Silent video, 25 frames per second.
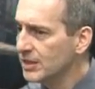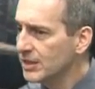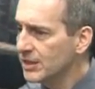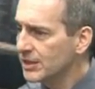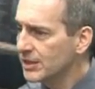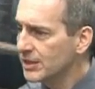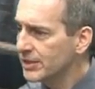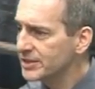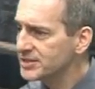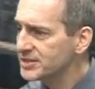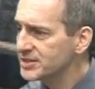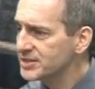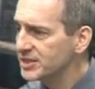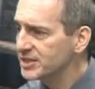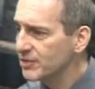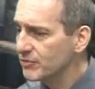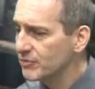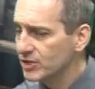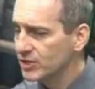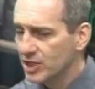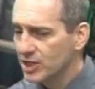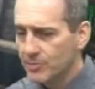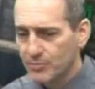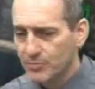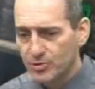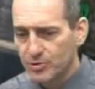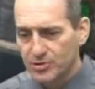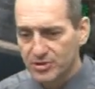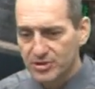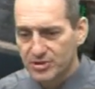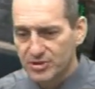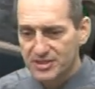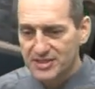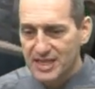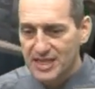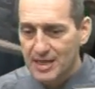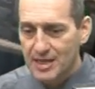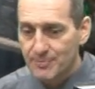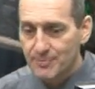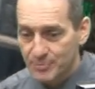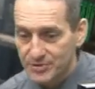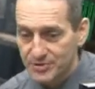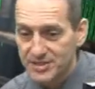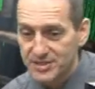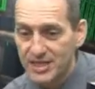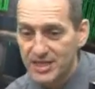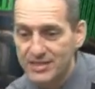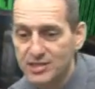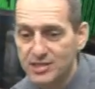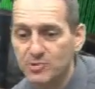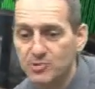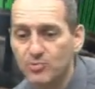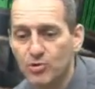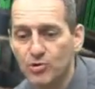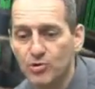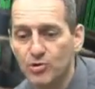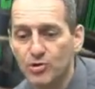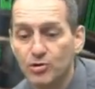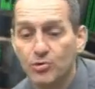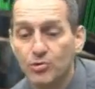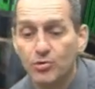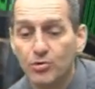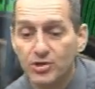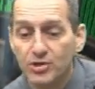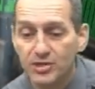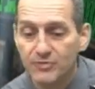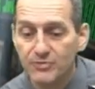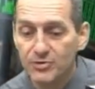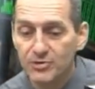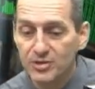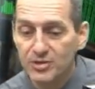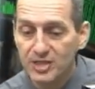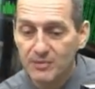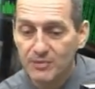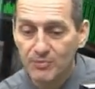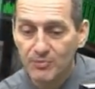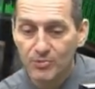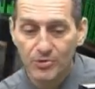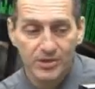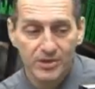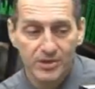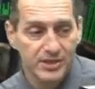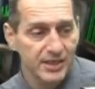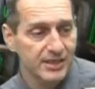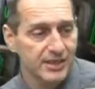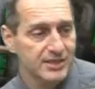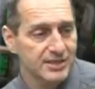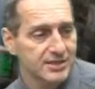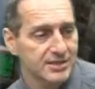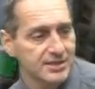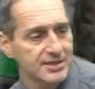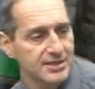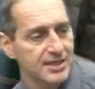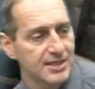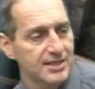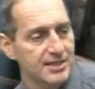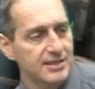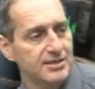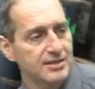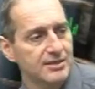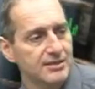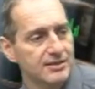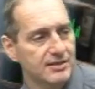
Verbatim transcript: Let's think of a couple good examples. Yeah, just pull the cord if you need more. Yeah, just take it.